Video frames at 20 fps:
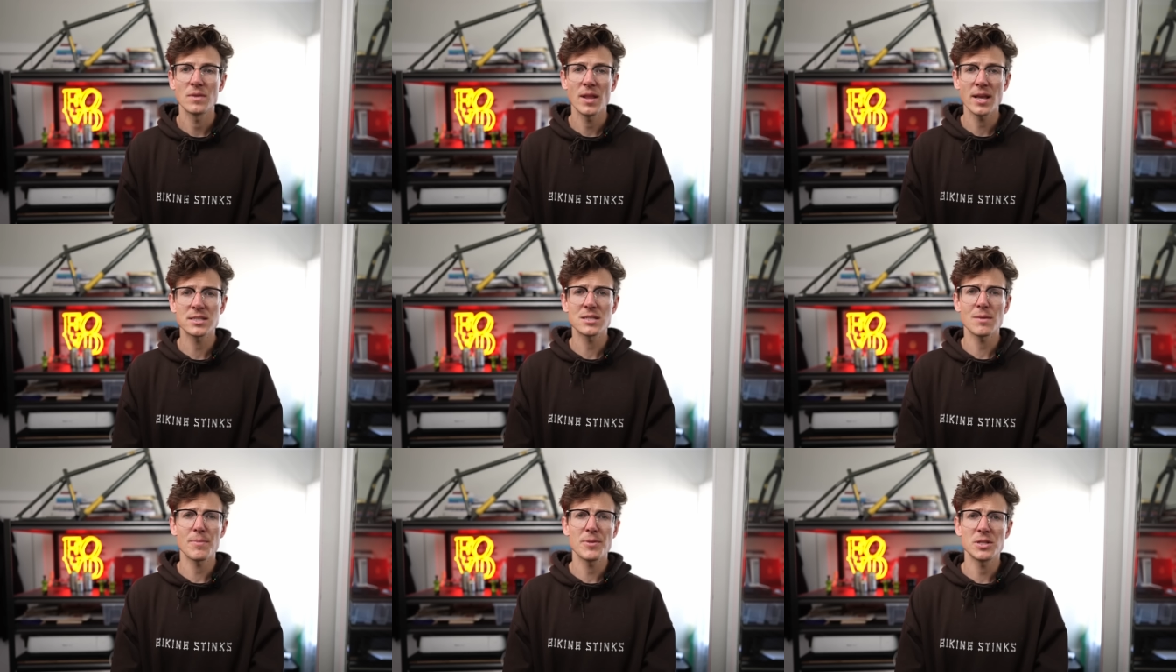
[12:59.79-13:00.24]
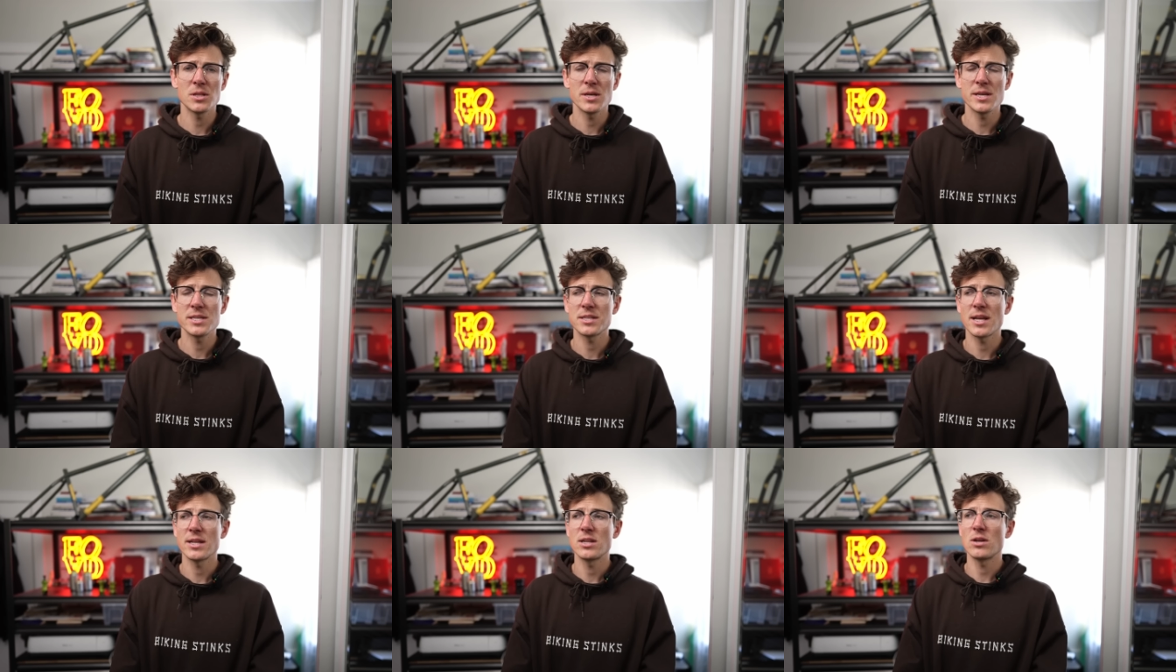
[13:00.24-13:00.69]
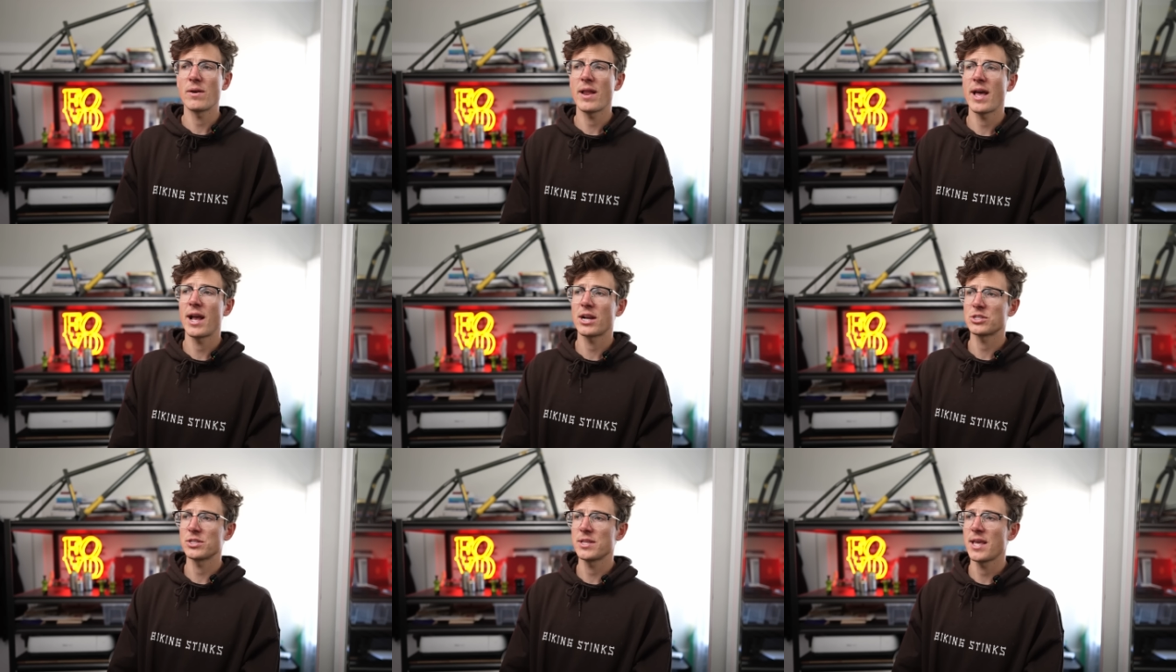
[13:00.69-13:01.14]
Next up on the list, I
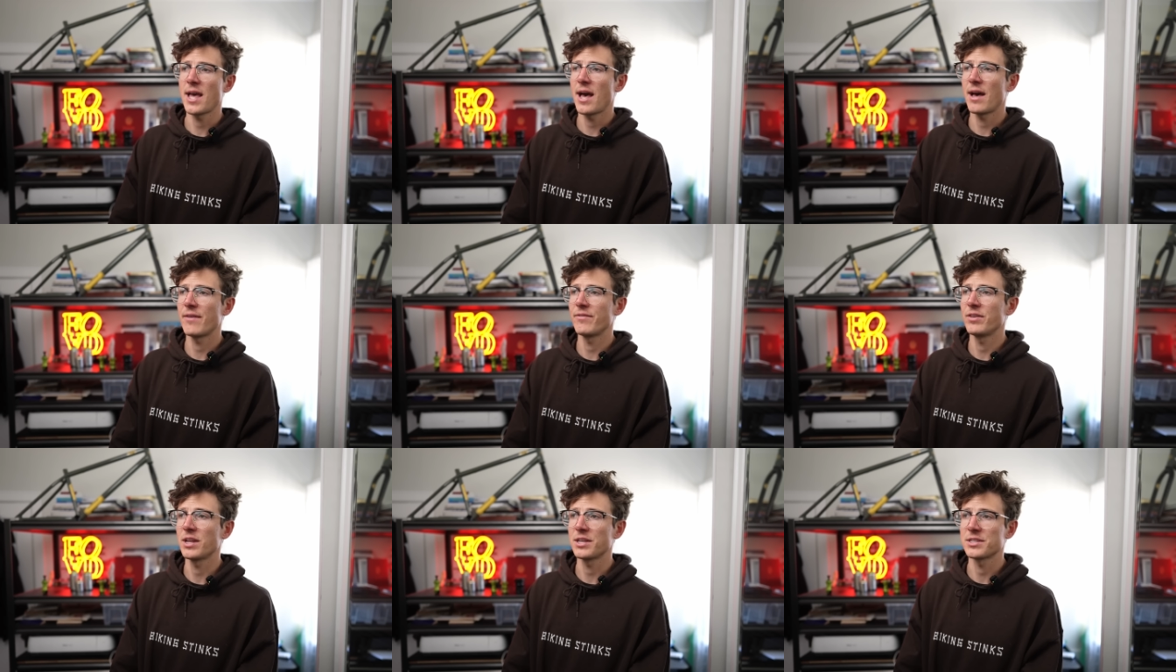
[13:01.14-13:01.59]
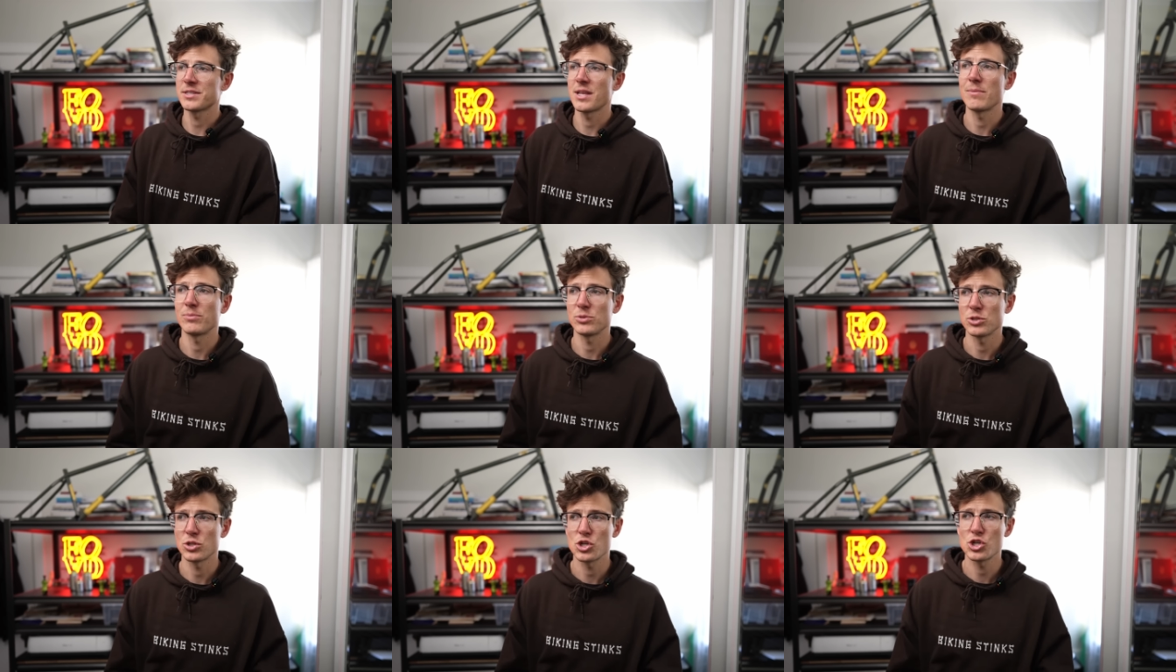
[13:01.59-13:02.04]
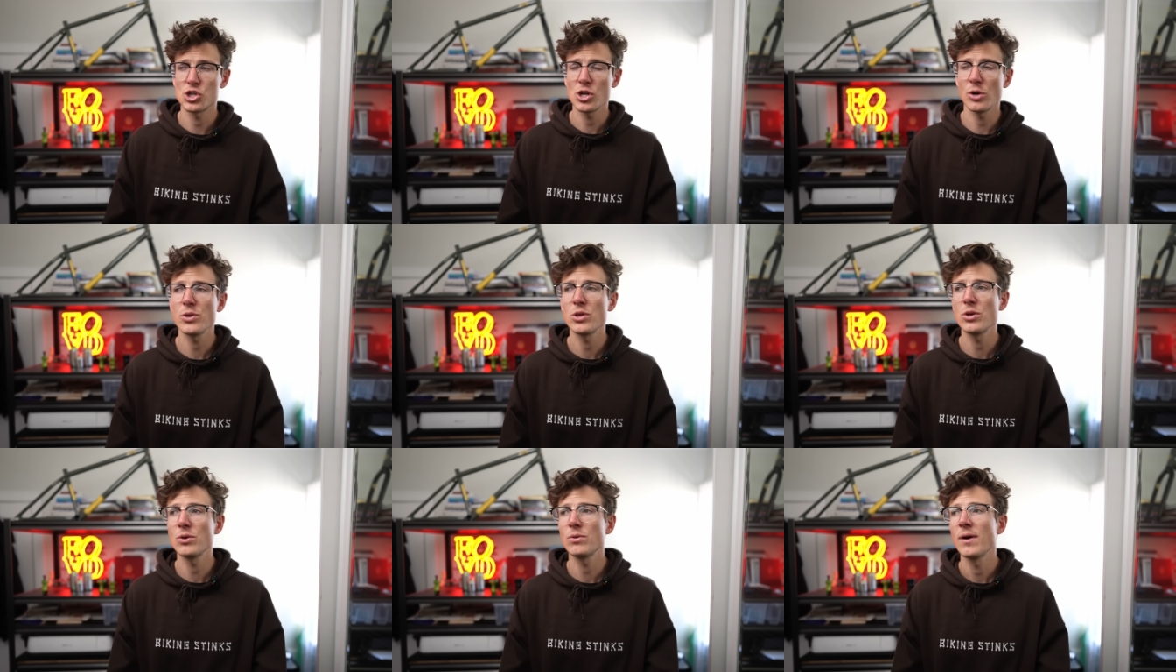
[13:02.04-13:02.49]
don't actually have an example to
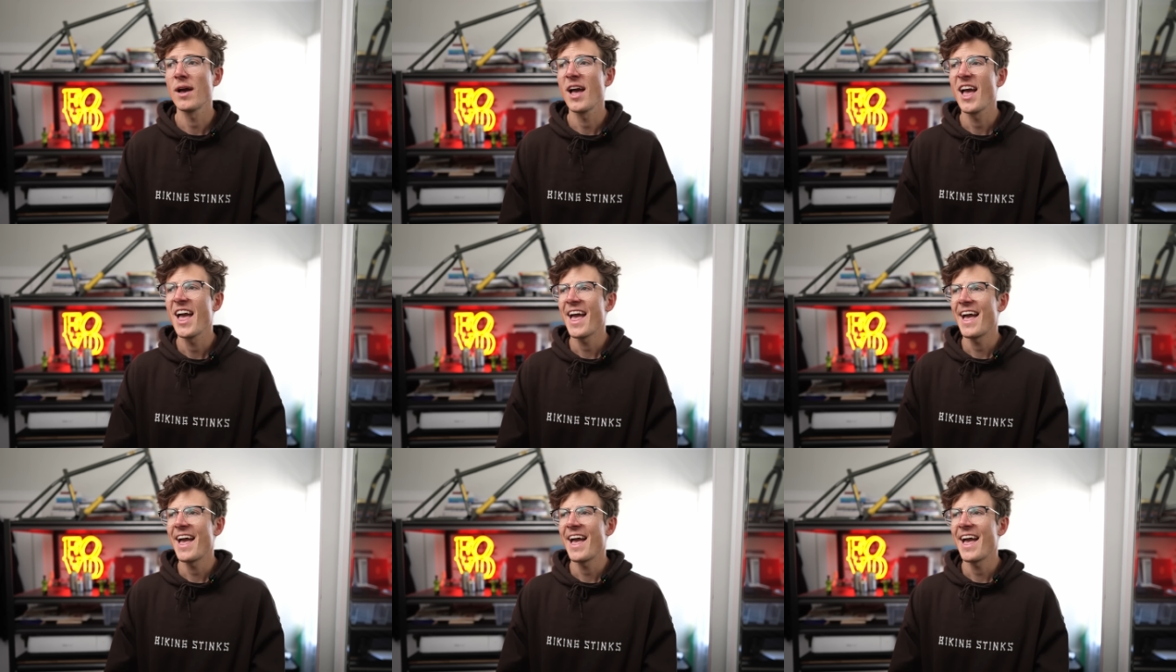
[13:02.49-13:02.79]
show you